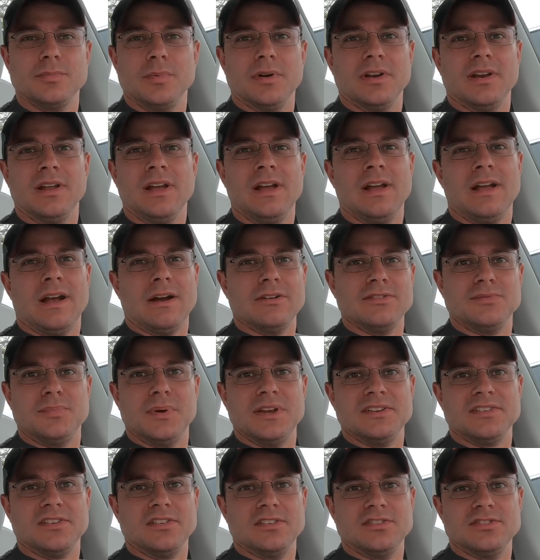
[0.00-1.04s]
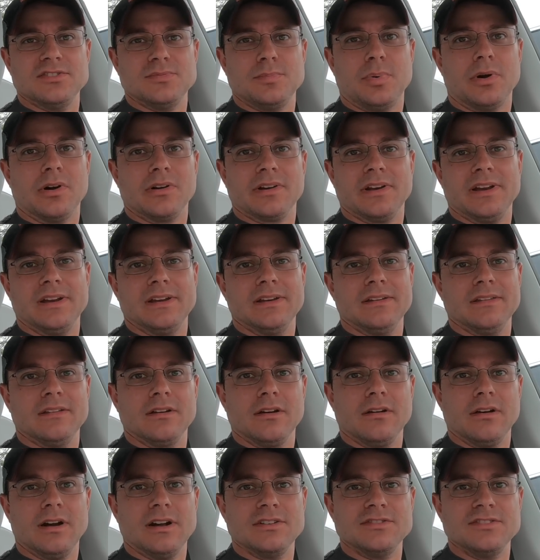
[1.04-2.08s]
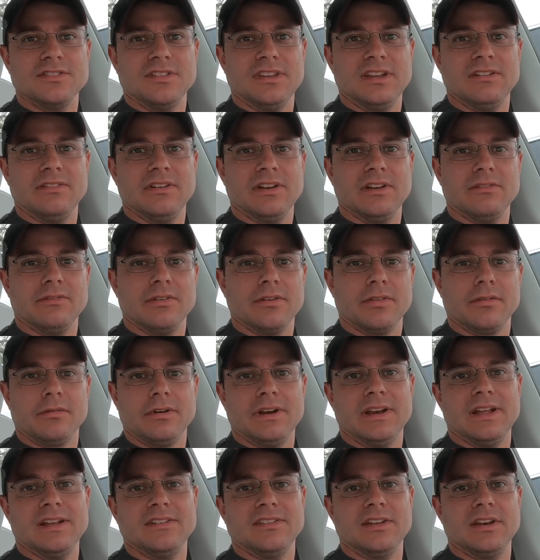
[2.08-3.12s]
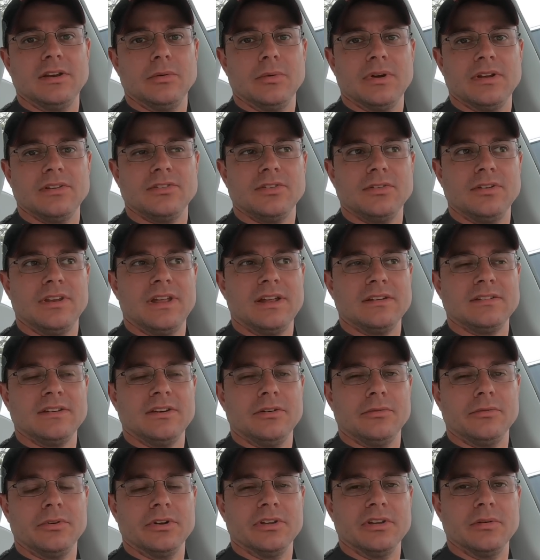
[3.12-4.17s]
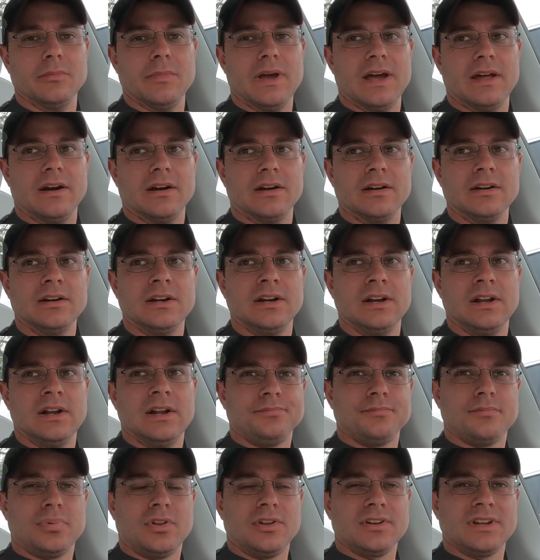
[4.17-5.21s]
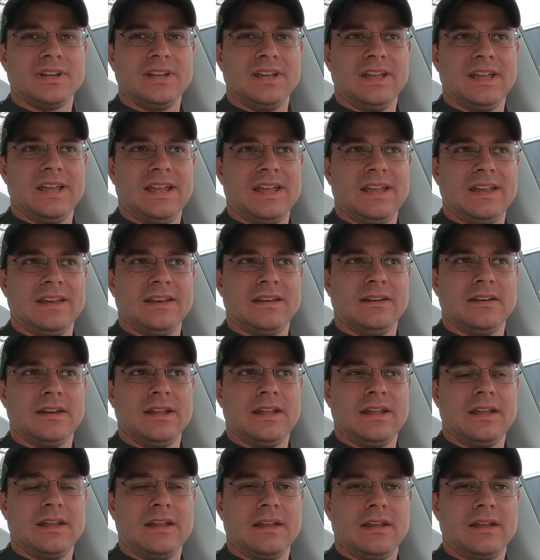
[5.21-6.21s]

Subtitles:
But I was basically just parking in the garage and leaving it for 3 days anyway, so that didn't really matter. Plugging in